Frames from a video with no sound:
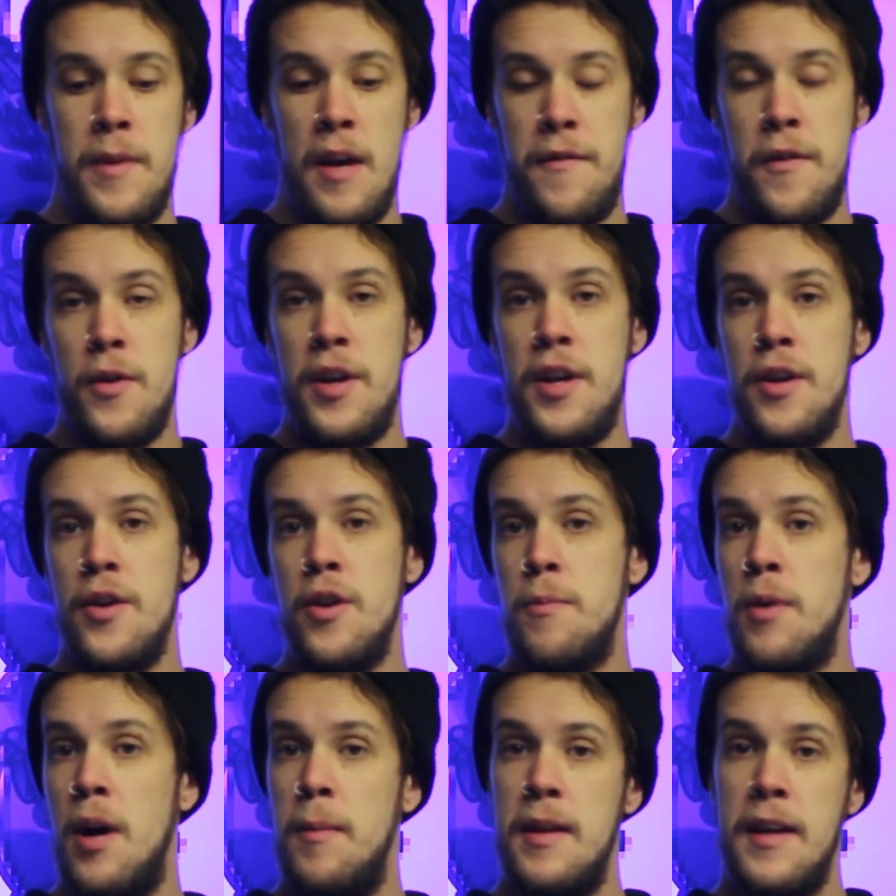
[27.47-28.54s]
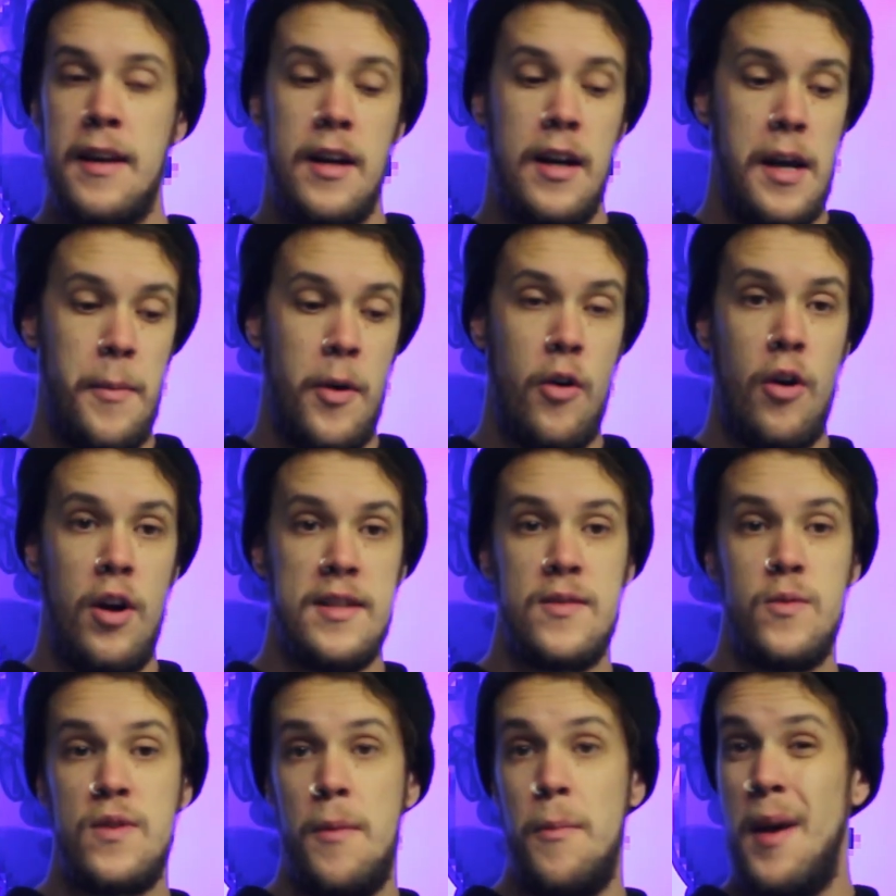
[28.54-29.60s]
If you're here, you probably came
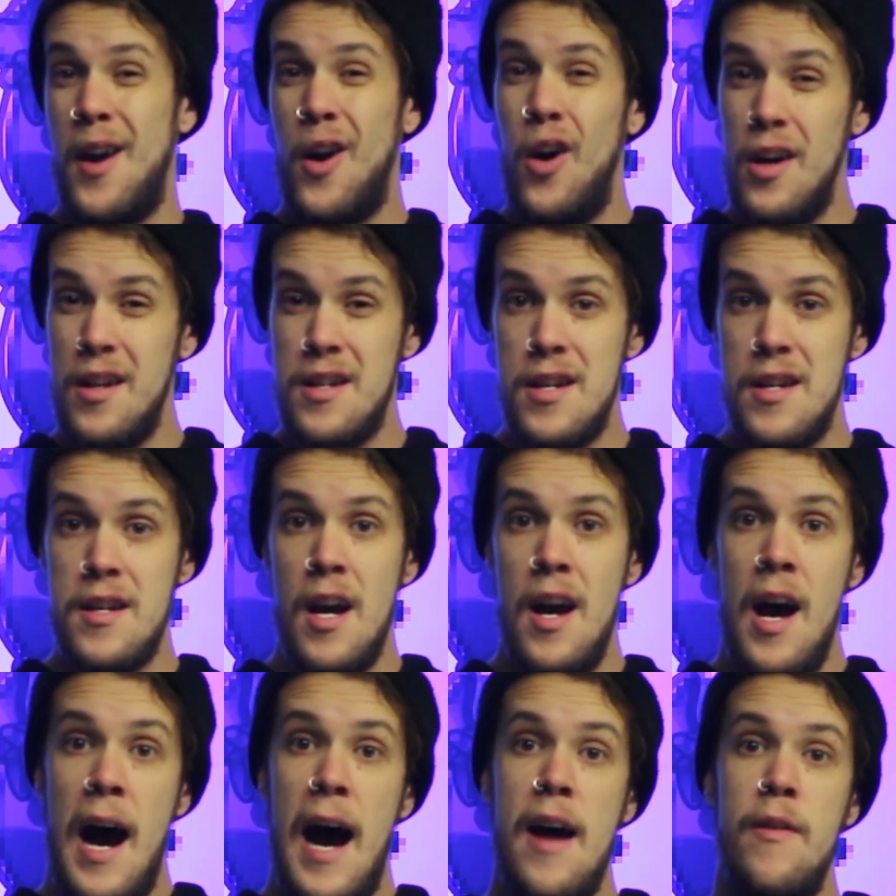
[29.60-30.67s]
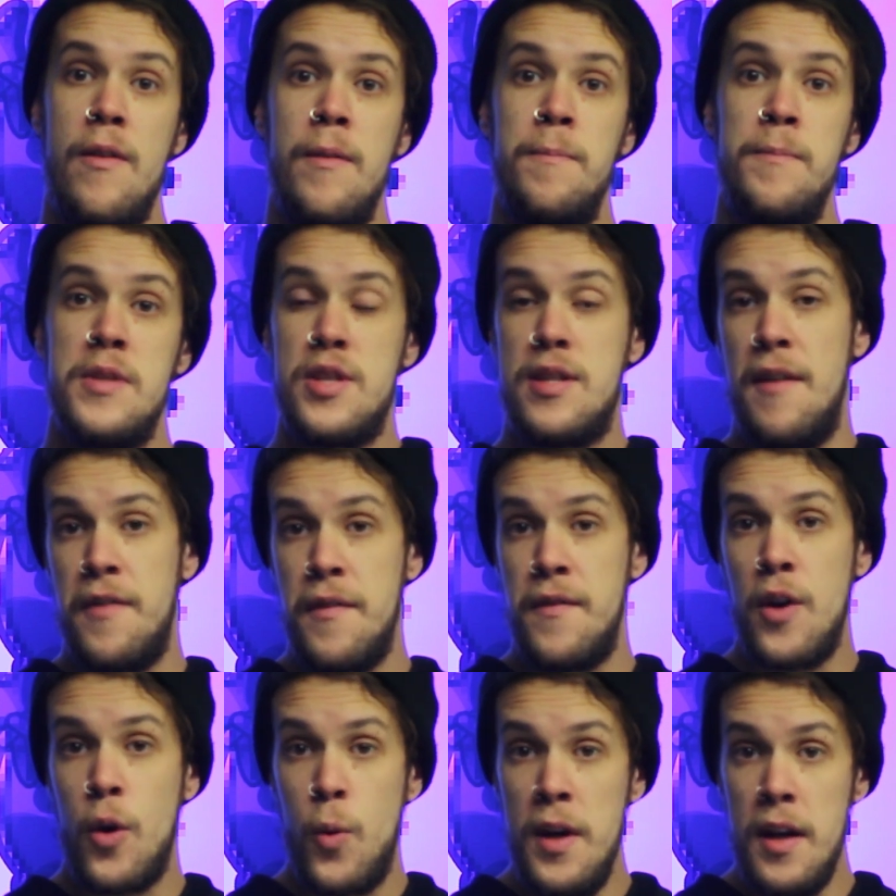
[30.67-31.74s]
across some of my content. I'm Stefan
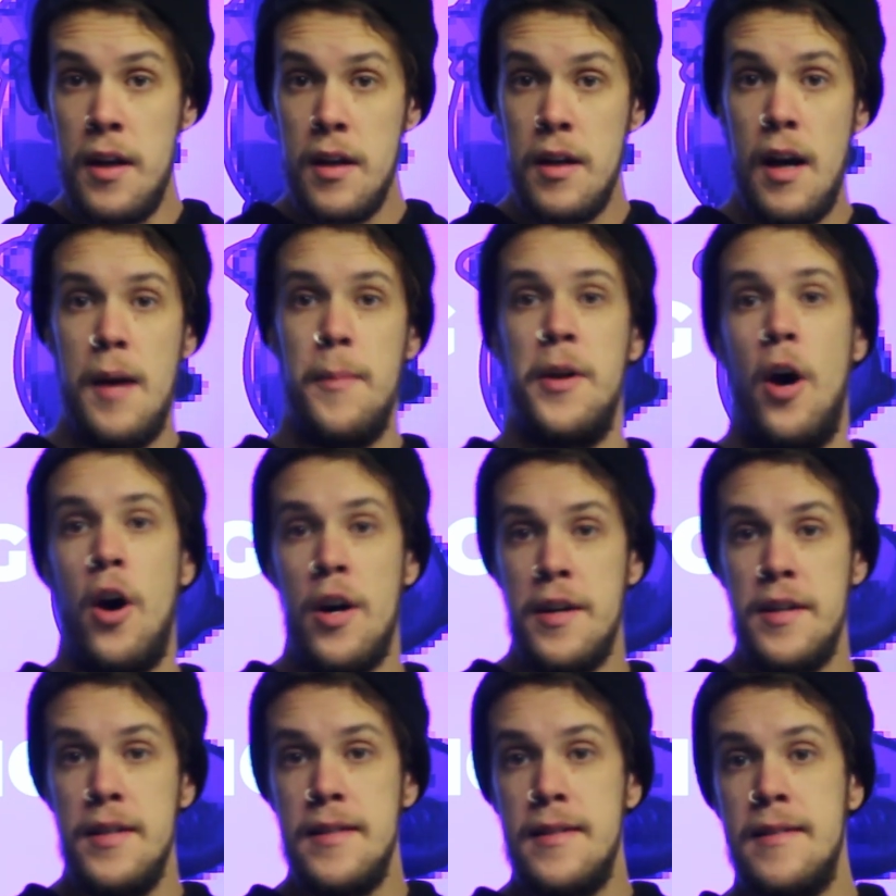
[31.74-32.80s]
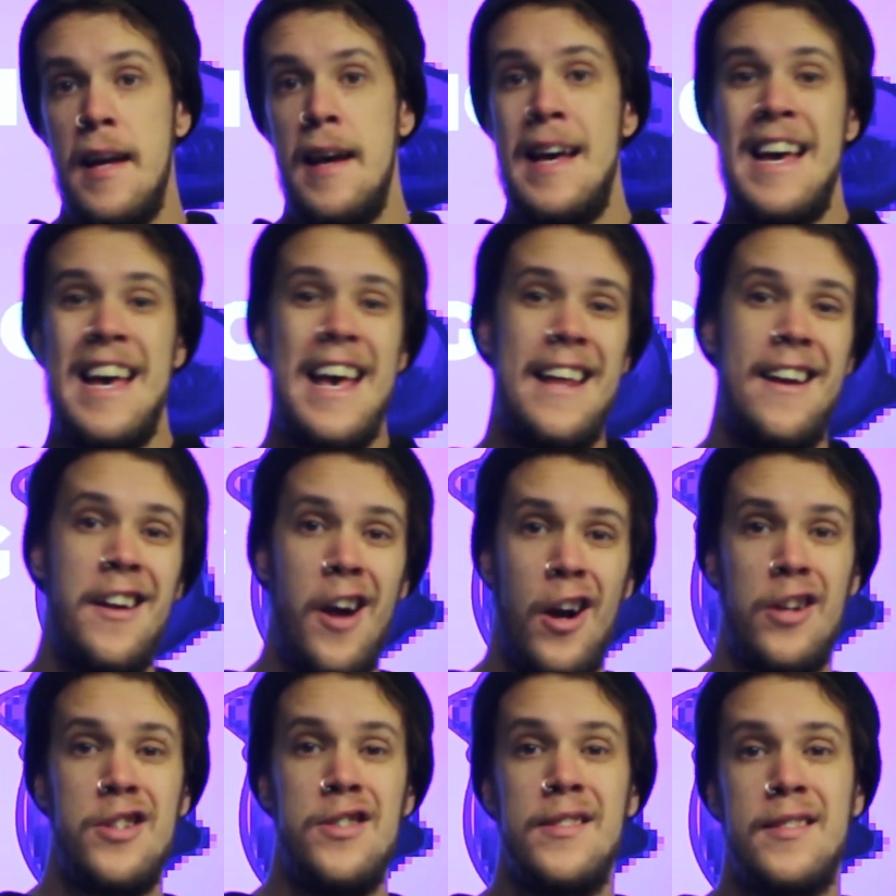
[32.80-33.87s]
Van Quick. I'm an artist and an
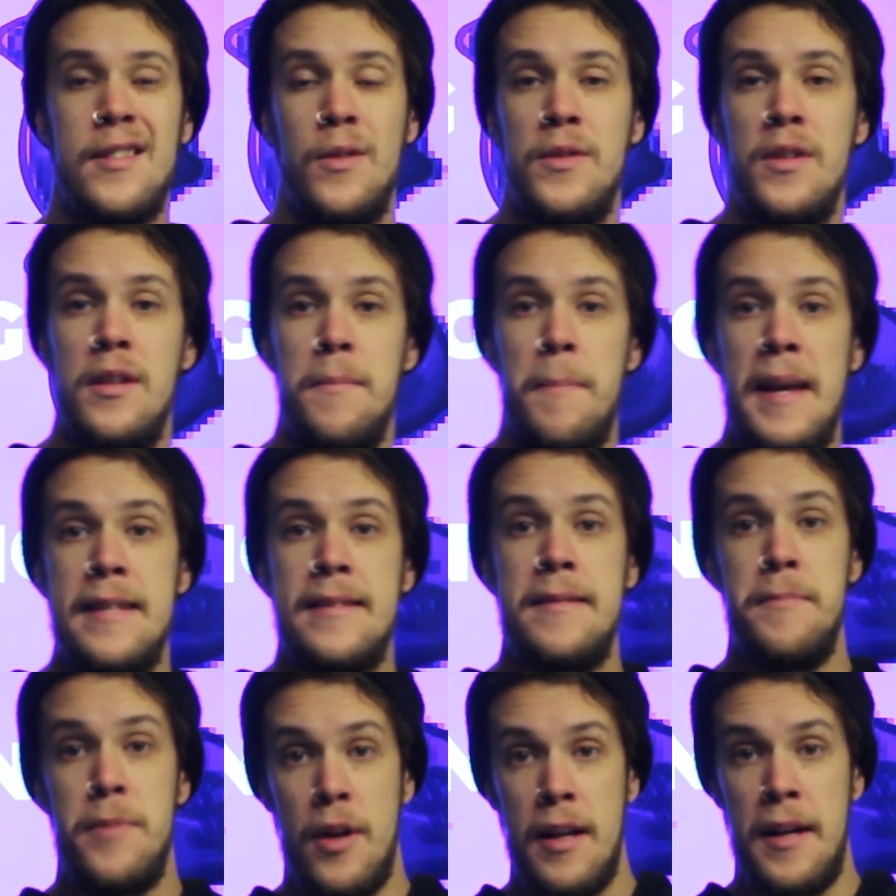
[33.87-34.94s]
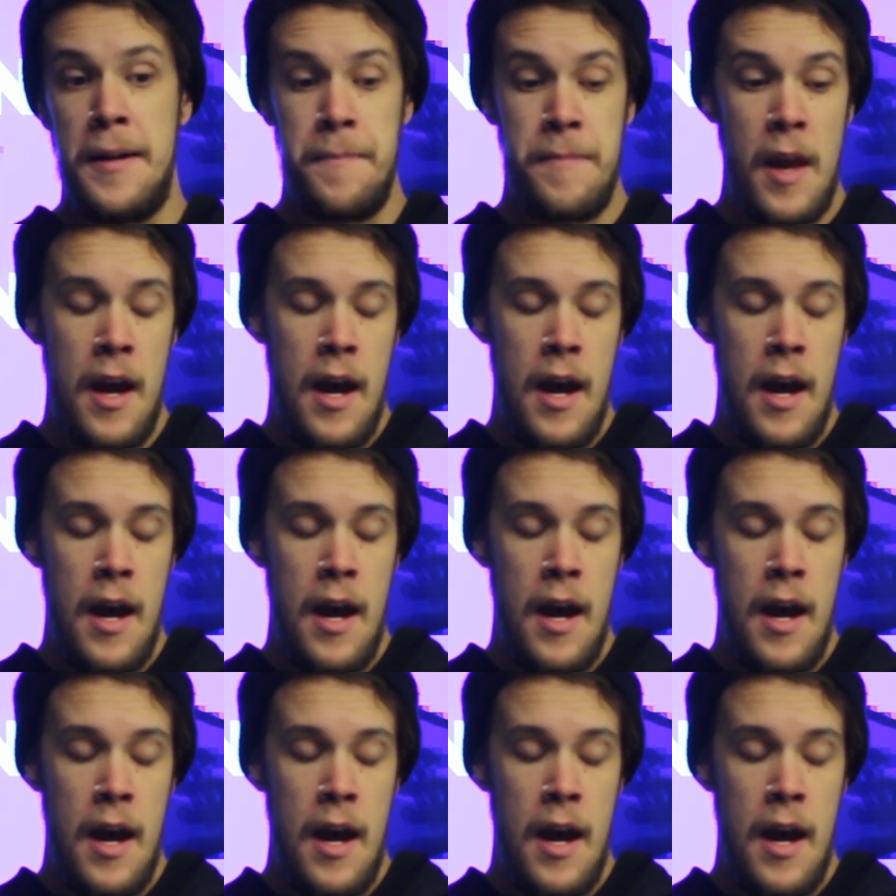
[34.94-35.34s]
art consultant based in Berlin.